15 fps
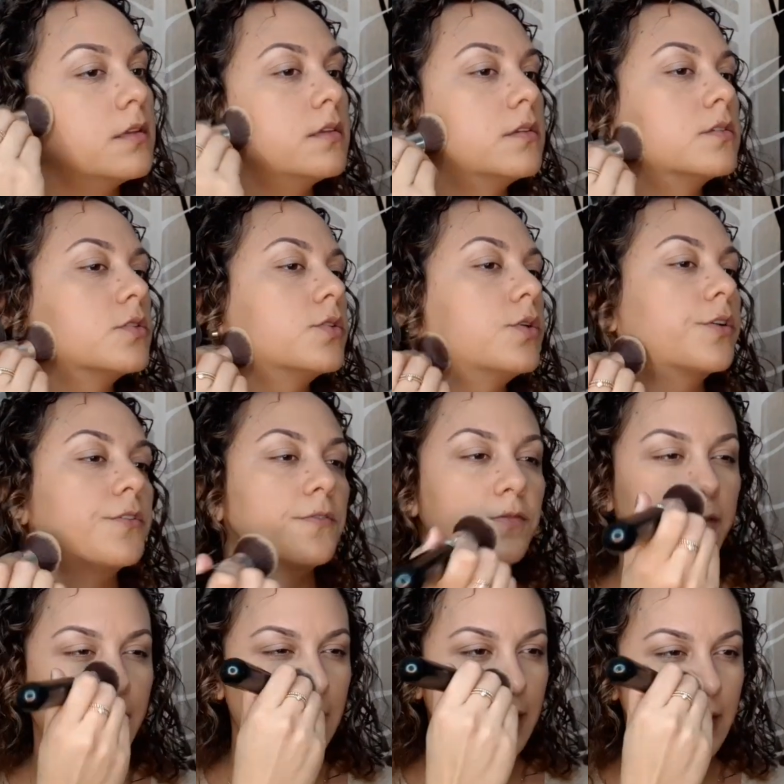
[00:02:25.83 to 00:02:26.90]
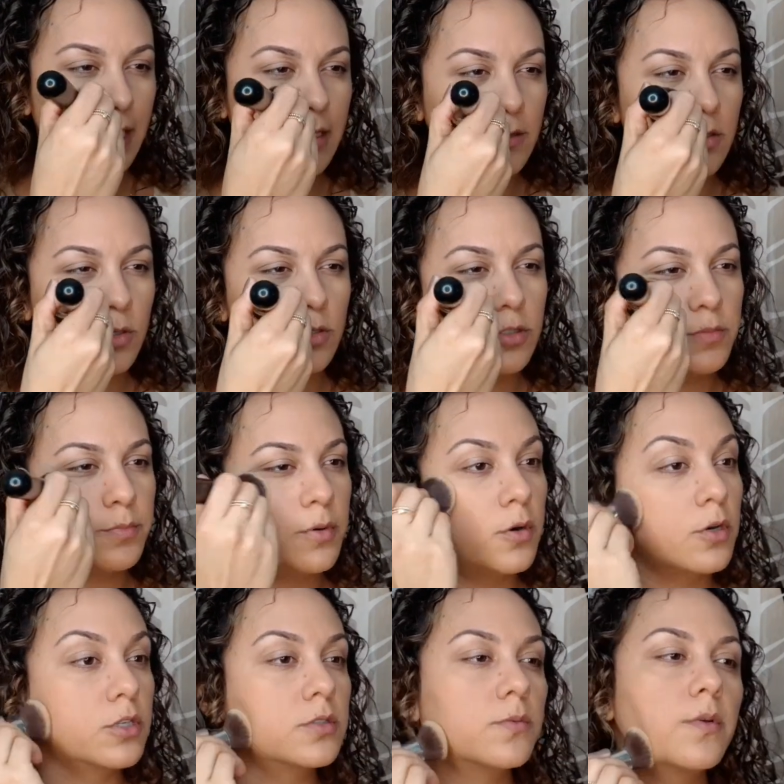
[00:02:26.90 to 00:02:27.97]
So you're filling in those
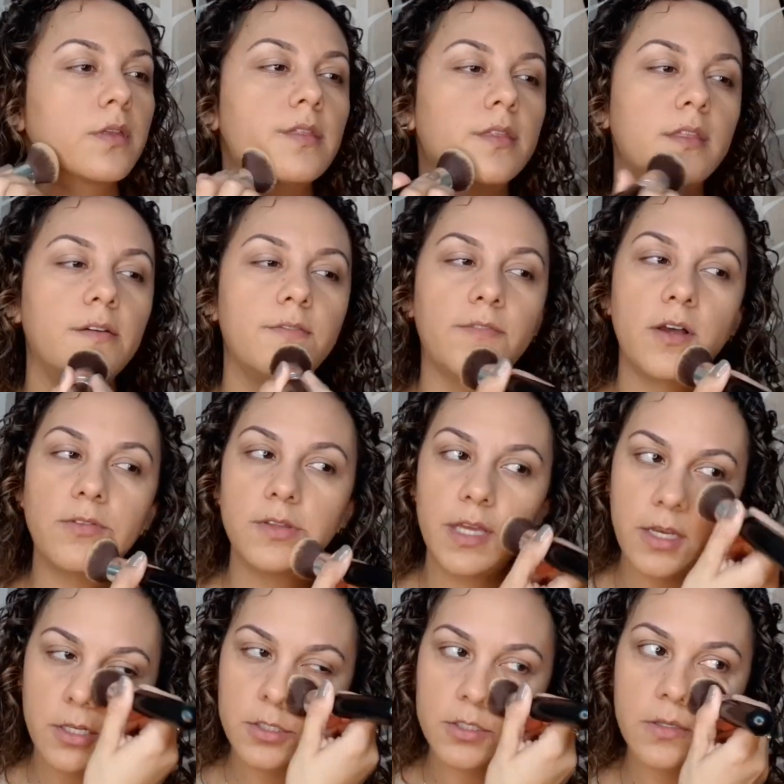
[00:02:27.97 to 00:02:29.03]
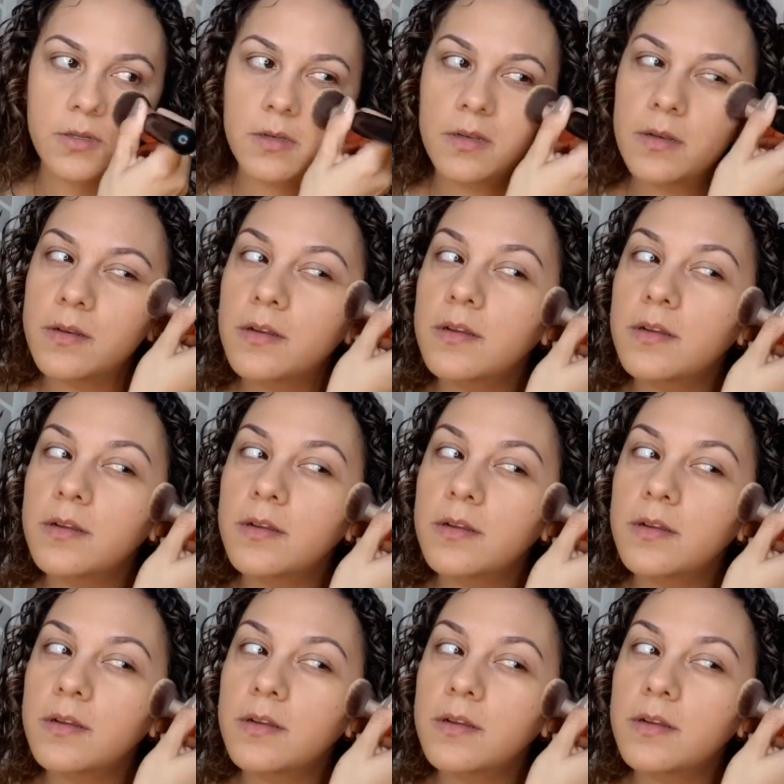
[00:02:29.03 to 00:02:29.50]
pores with the foundation.